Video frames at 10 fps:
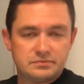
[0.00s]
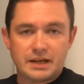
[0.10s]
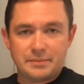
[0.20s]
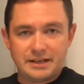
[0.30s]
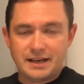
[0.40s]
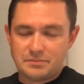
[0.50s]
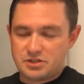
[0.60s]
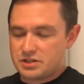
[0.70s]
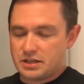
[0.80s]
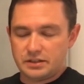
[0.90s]
I mean, I'm
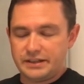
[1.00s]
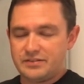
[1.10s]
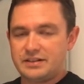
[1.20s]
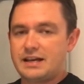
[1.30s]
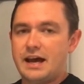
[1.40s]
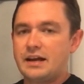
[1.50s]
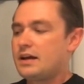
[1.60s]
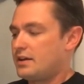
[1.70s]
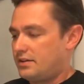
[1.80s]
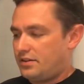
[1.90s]
just going to leave it at that.
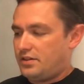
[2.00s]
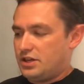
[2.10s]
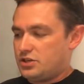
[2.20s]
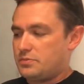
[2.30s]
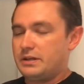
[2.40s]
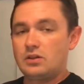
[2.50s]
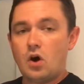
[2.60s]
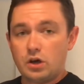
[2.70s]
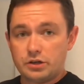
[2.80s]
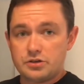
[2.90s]
This should be
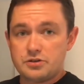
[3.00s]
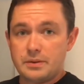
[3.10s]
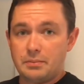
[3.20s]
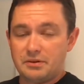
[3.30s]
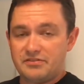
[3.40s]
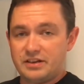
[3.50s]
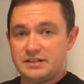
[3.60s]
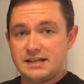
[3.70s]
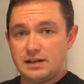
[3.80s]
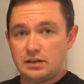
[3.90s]
longer. You should be able to fit a
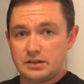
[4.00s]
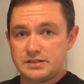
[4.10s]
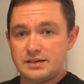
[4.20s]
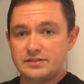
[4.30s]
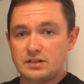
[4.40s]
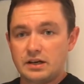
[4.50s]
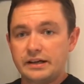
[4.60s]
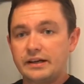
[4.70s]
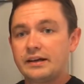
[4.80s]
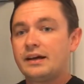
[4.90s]
TLR7 on
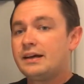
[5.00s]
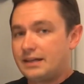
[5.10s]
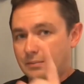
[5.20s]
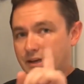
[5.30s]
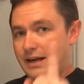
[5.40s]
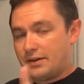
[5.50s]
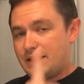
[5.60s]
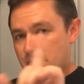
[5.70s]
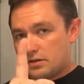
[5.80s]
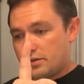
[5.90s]
it. Now
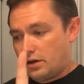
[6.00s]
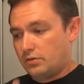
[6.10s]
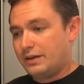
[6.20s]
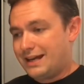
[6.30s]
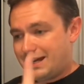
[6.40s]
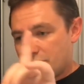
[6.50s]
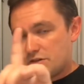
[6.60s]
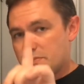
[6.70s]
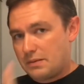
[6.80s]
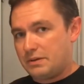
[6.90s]

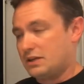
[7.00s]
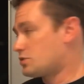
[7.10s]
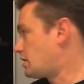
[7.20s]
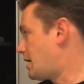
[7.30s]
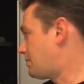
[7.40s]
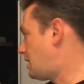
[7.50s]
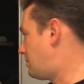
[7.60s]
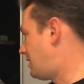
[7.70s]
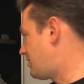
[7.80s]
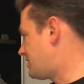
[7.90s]
here's my biggest gripe
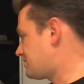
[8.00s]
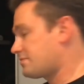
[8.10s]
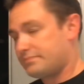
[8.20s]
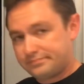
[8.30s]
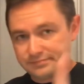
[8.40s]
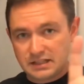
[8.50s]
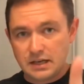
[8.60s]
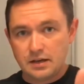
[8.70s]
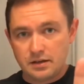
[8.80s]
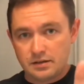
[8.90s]
about this.
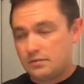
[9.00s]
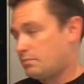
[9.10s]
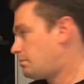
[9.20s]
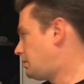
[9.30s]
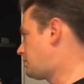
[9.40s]
Be